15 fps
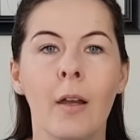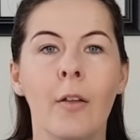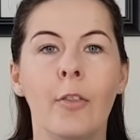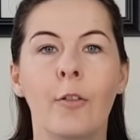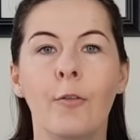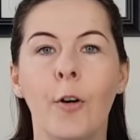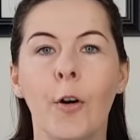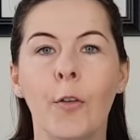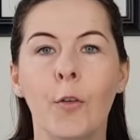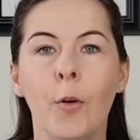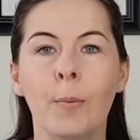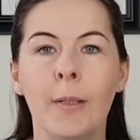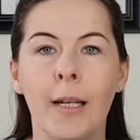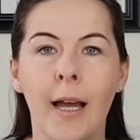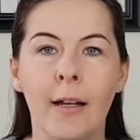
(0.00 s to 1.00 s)
The further
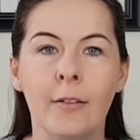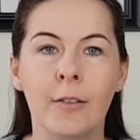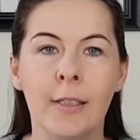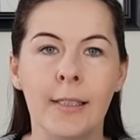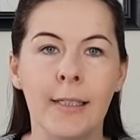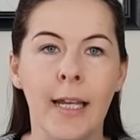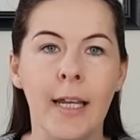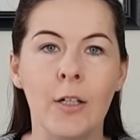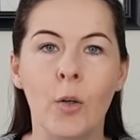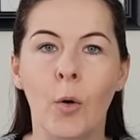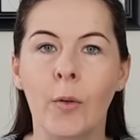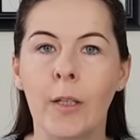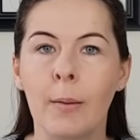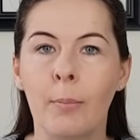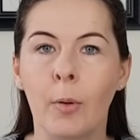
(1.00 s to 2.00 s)
up the ladder the state
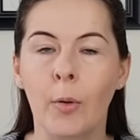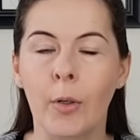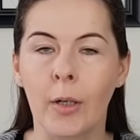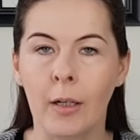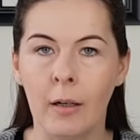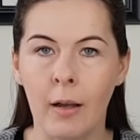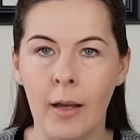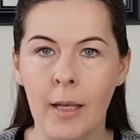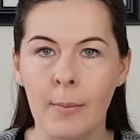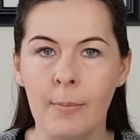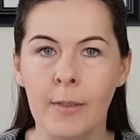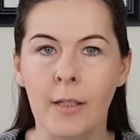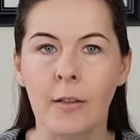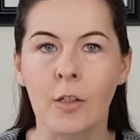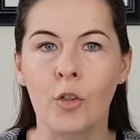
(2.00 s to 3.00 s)
or the employer
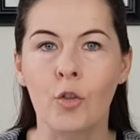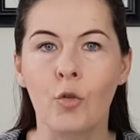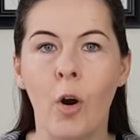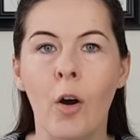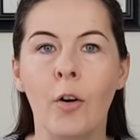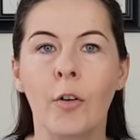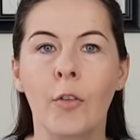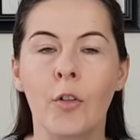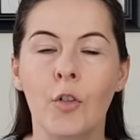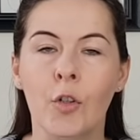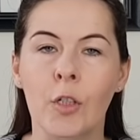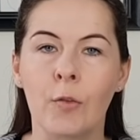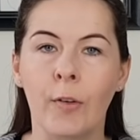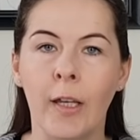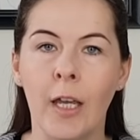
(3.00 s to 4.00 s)
climbs, the stronger the
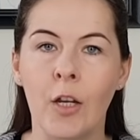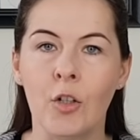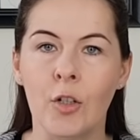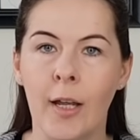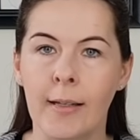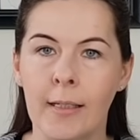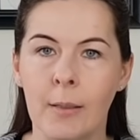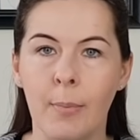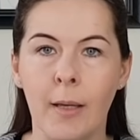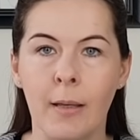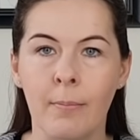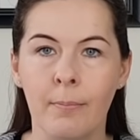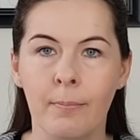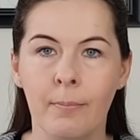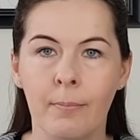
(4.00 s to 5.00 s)
justification has to
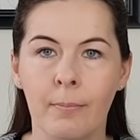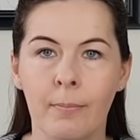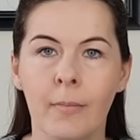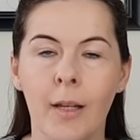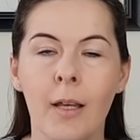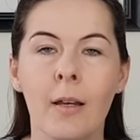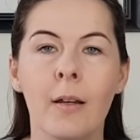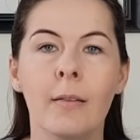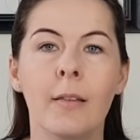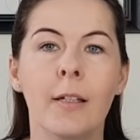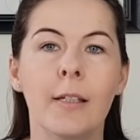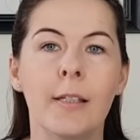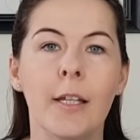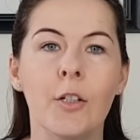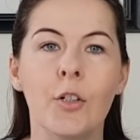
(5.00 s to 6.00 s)
be. The
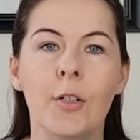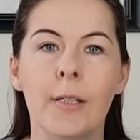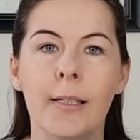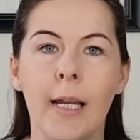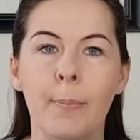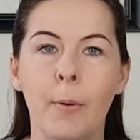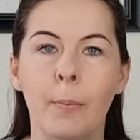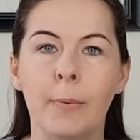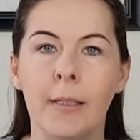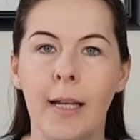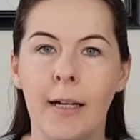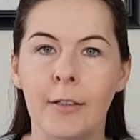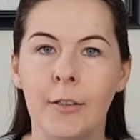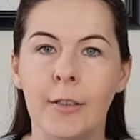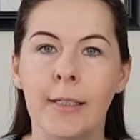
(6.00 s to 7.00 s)
decision to step up the
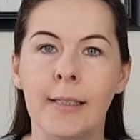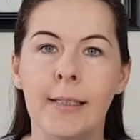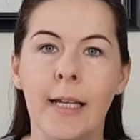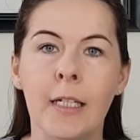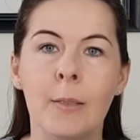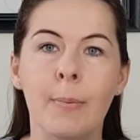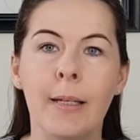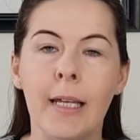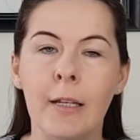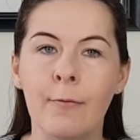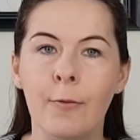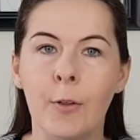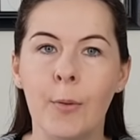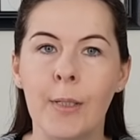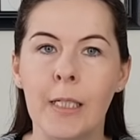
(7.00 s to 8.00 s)
ladder is said to be
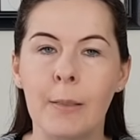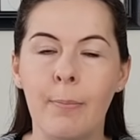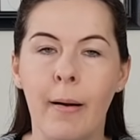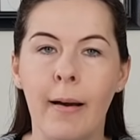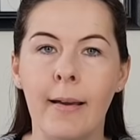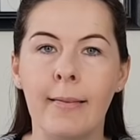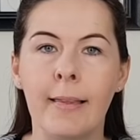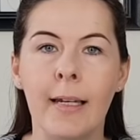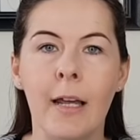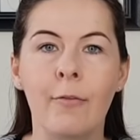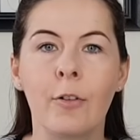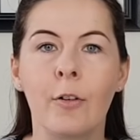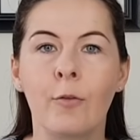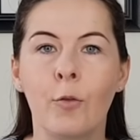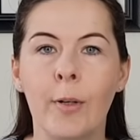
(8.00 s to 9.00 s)
influenced by the
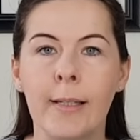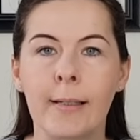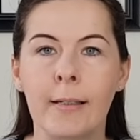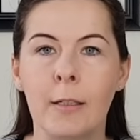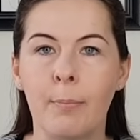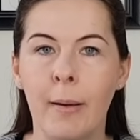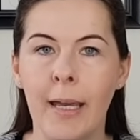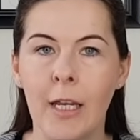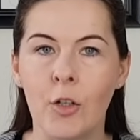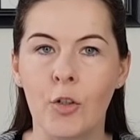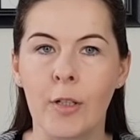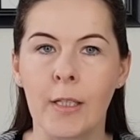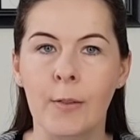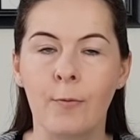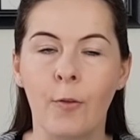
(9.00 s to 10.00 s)
level of risk to
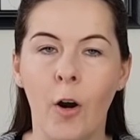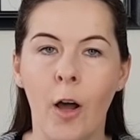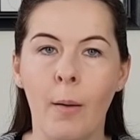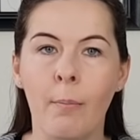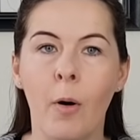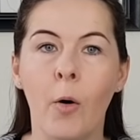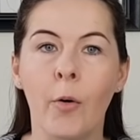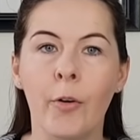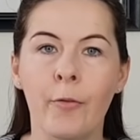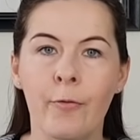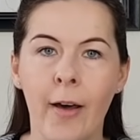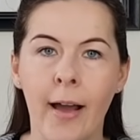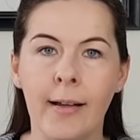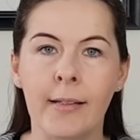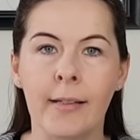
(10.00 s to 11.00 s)
patients from
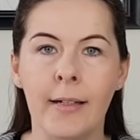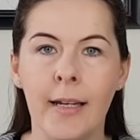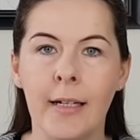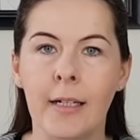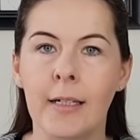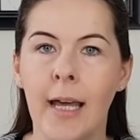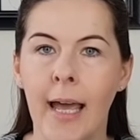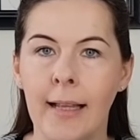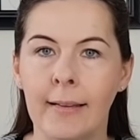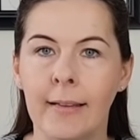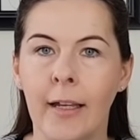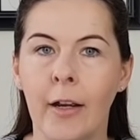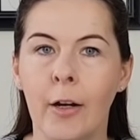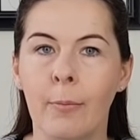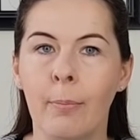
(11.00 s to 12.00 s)
unvaccinated
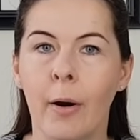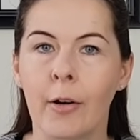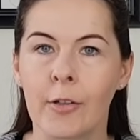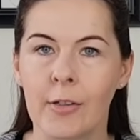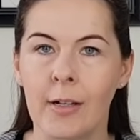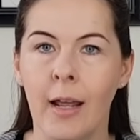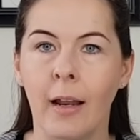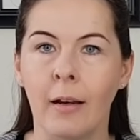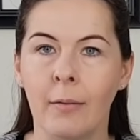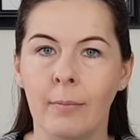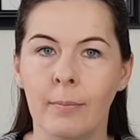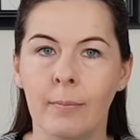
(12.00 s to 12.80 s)
healthcare personnel.